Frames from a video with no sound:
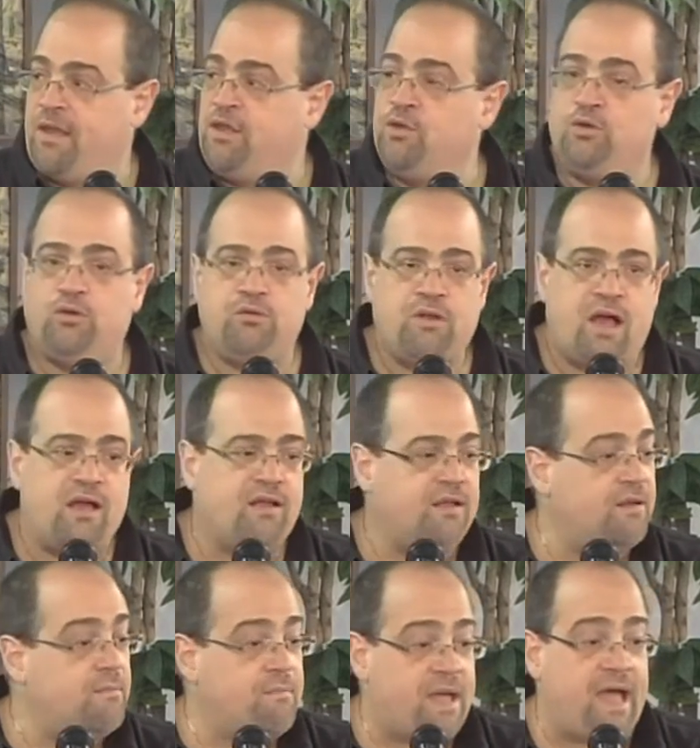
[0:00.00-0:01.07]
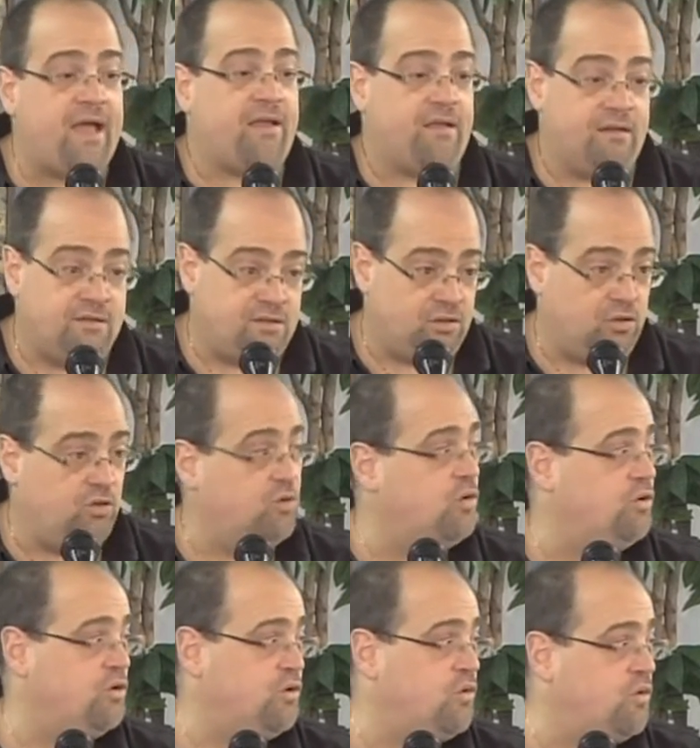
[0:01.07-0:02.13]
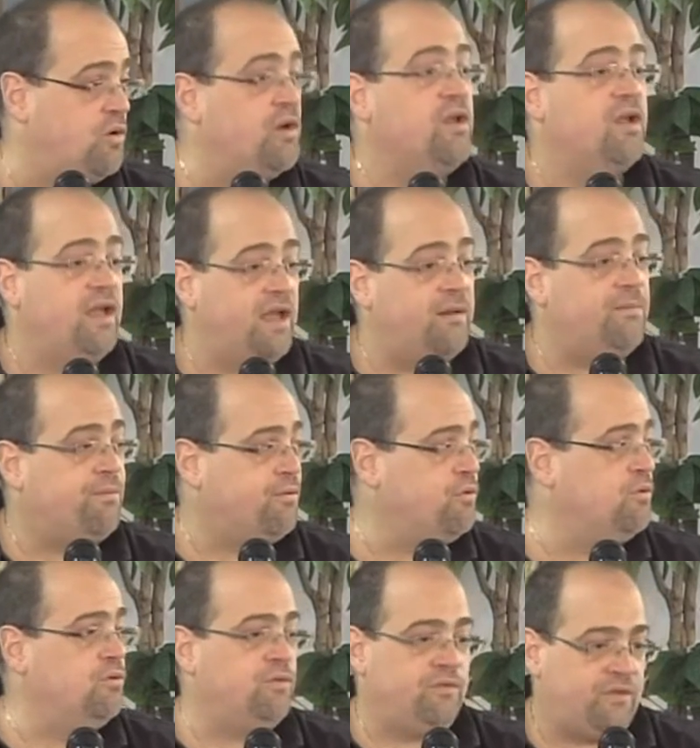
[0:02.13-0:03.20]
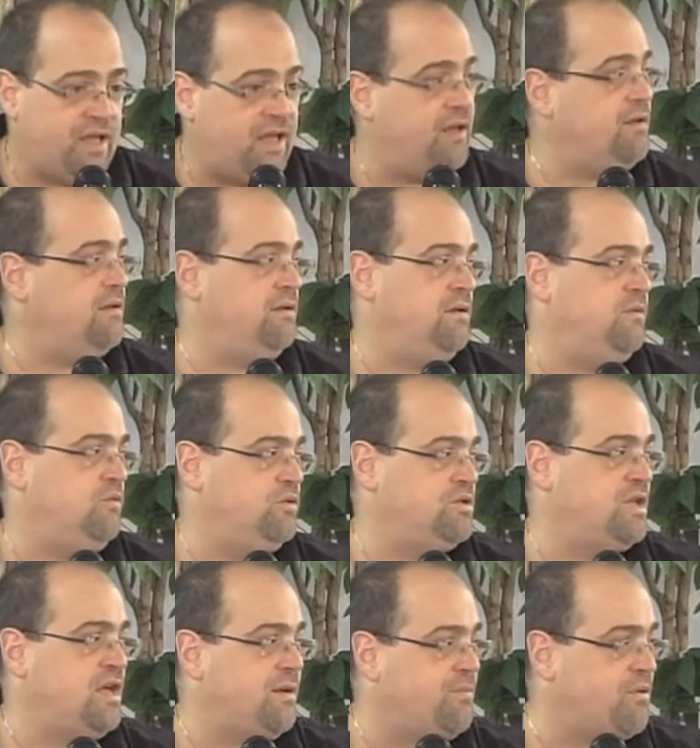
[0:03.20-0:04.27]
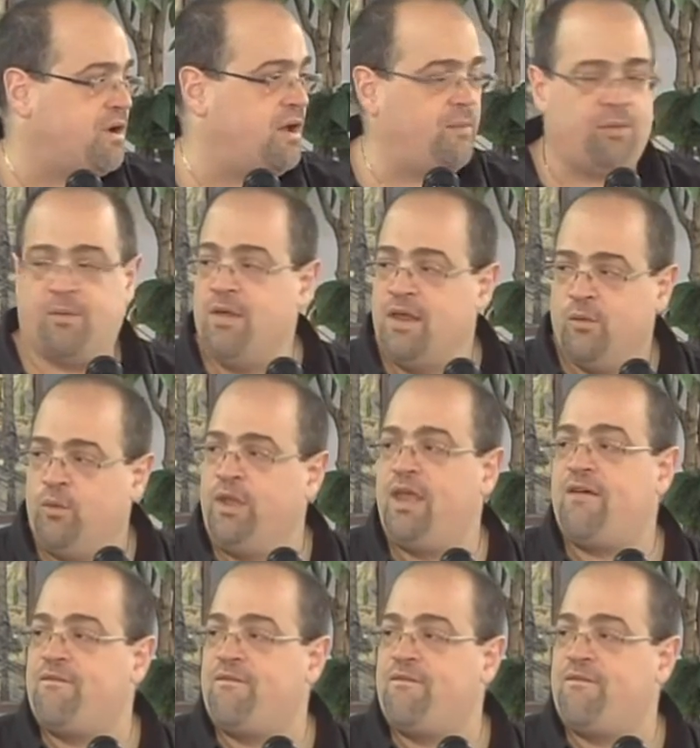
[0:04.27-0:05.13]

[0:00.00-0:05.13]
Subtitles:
And you do not get them back until you go to court and prove that it was not a problem. We have